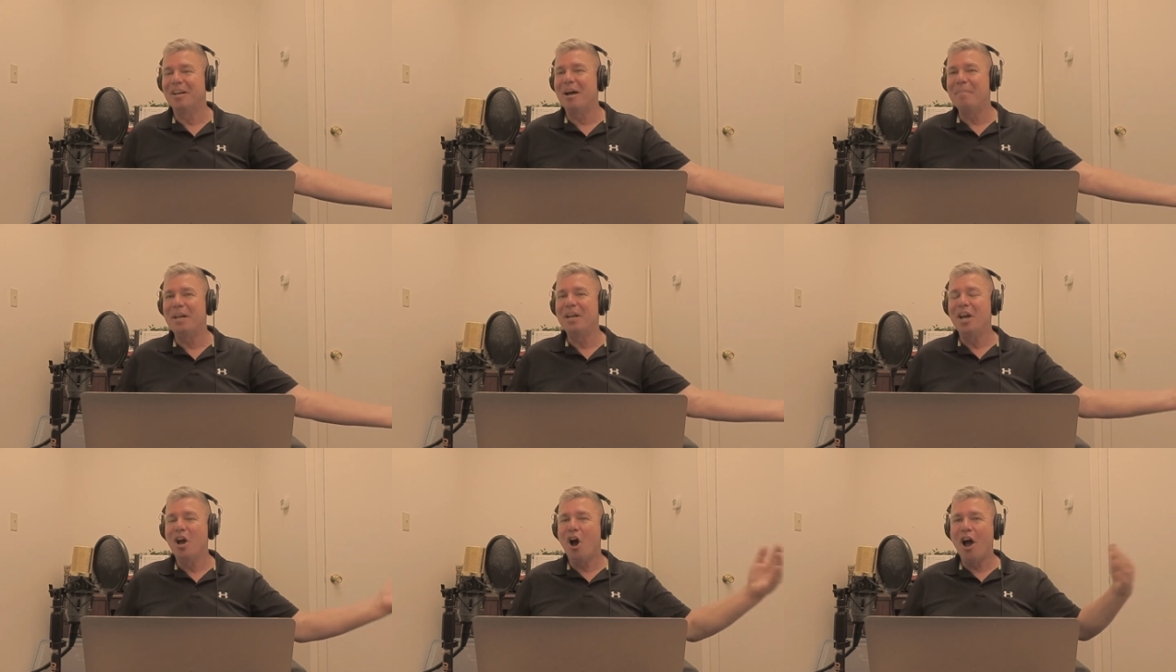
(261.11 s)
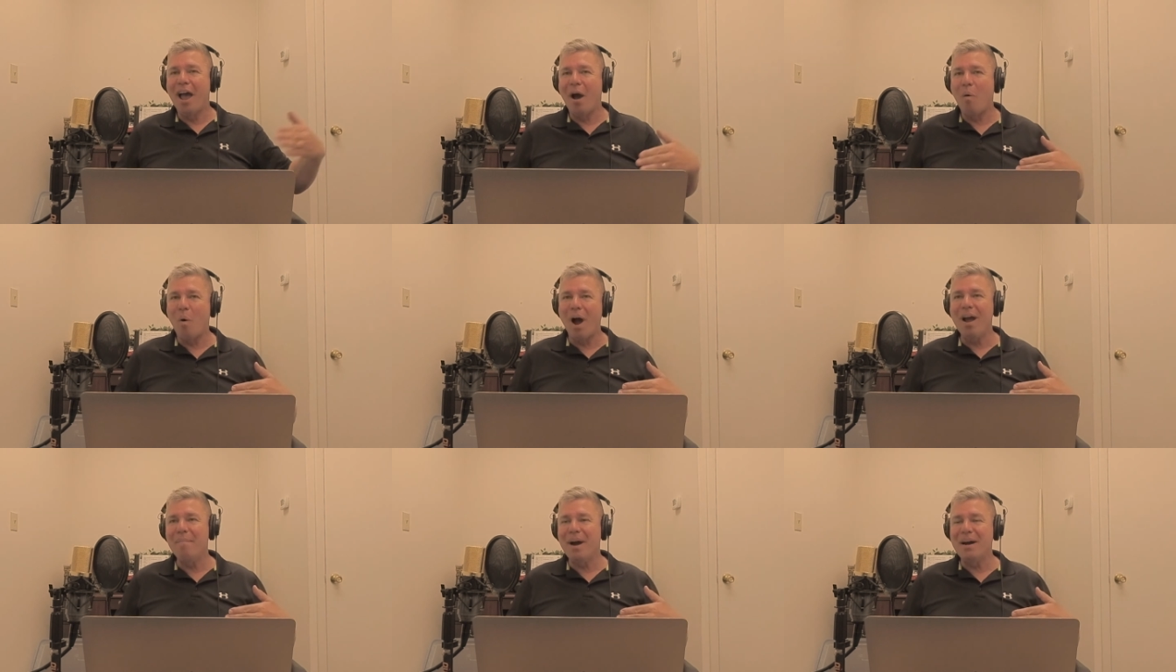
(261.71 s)
I mean,
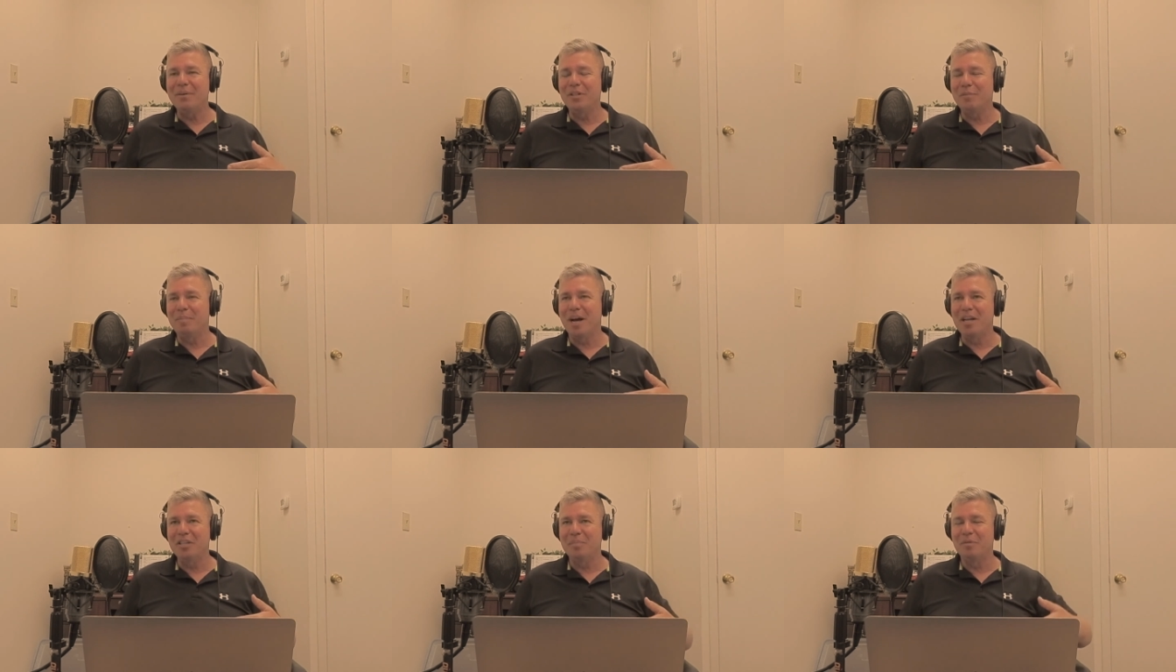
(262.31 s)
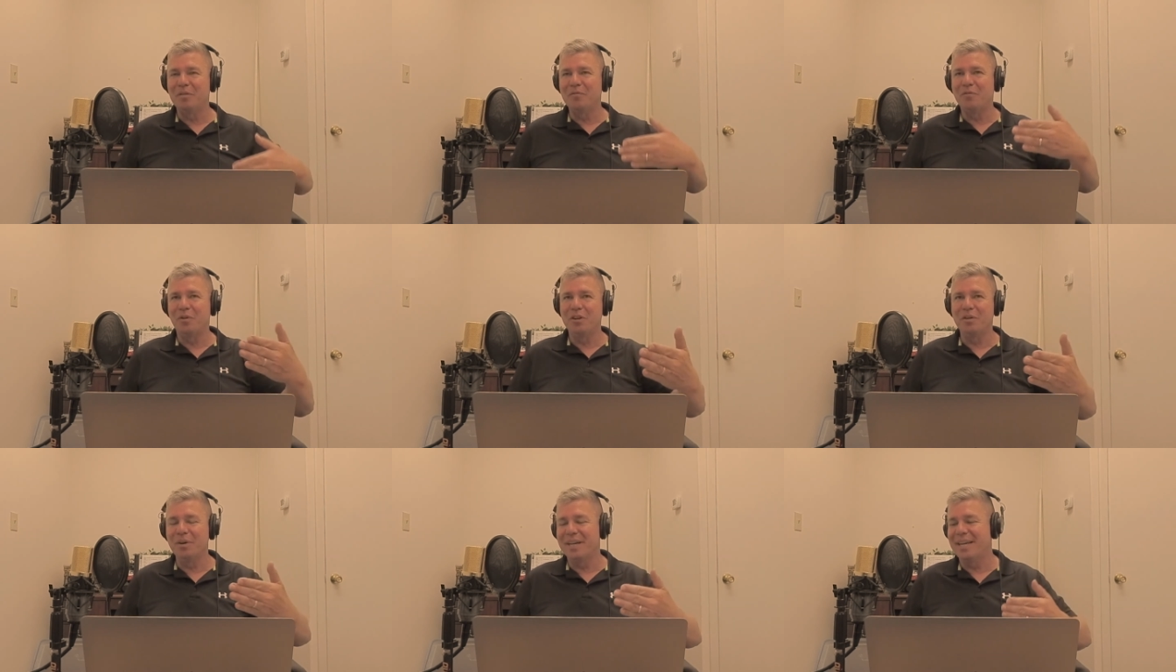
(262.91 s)
why am I responsible
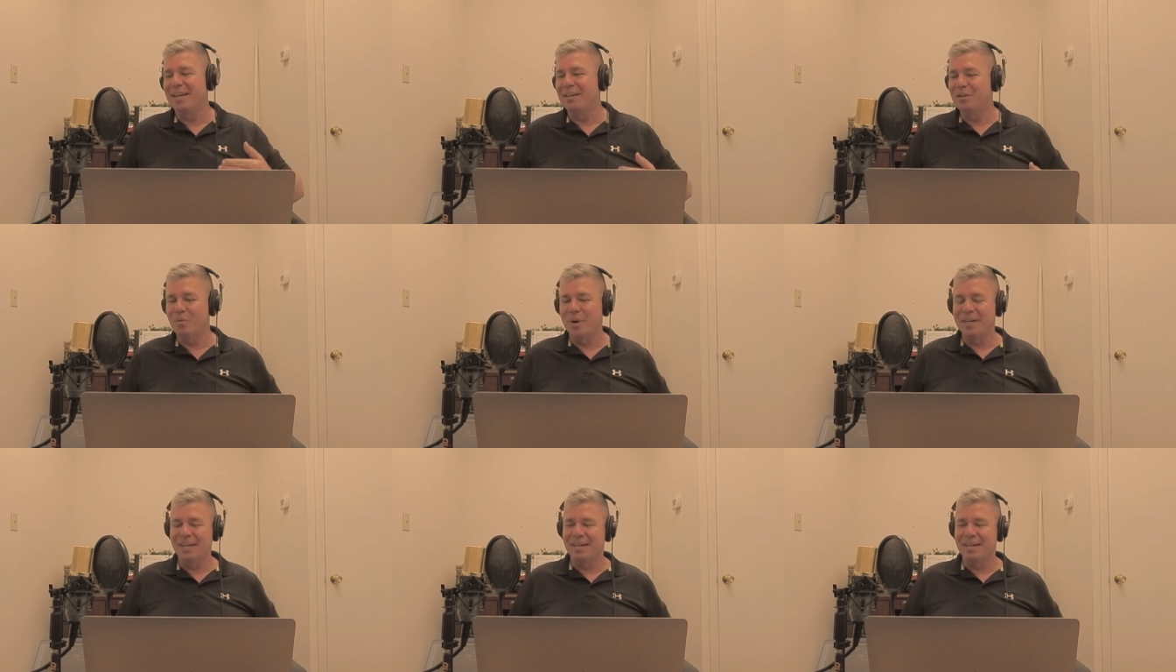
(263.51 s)
for your kid going